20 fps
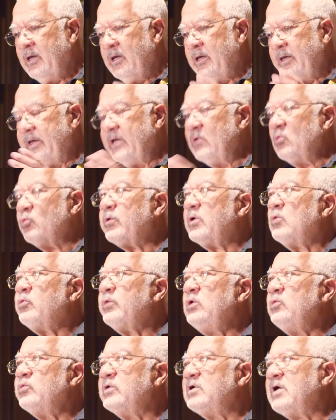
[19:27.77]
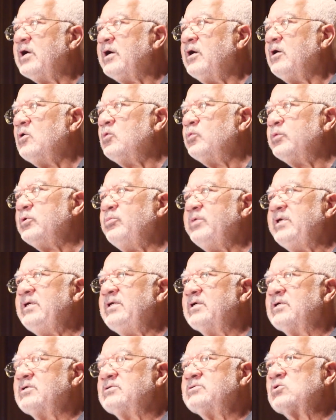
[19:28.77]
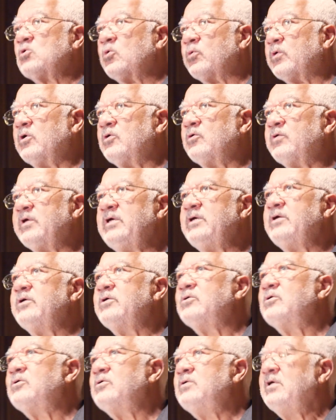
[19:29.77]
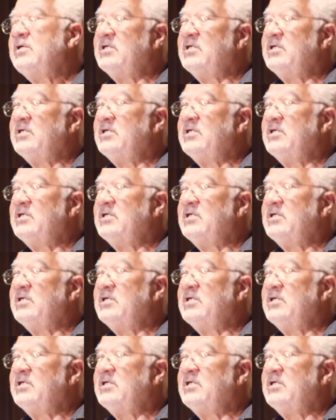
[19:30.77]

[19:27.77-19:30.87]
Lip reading: And where we would go would be to Squirrel Hill,